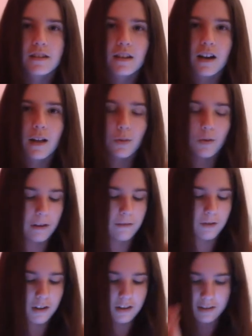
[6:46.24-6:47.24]
I'm not
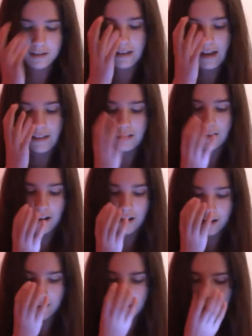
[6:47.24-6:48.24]
even gonna say the
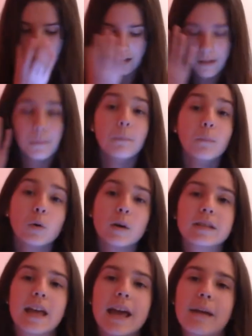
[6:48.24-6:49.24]
boy's
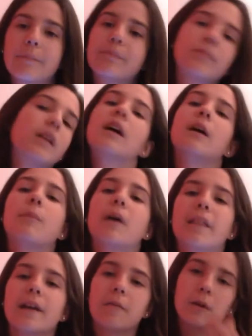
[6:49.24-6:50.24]
name, but I
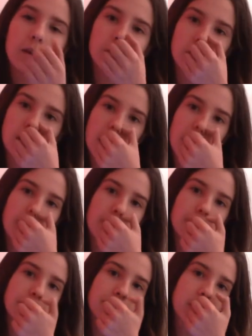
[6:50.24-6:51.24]
think we all know
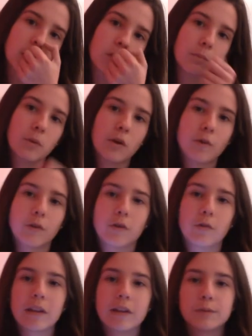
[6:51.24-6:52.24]
who the blonde
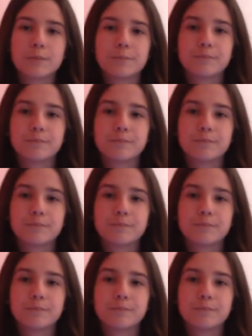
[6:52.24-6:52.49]
dude is.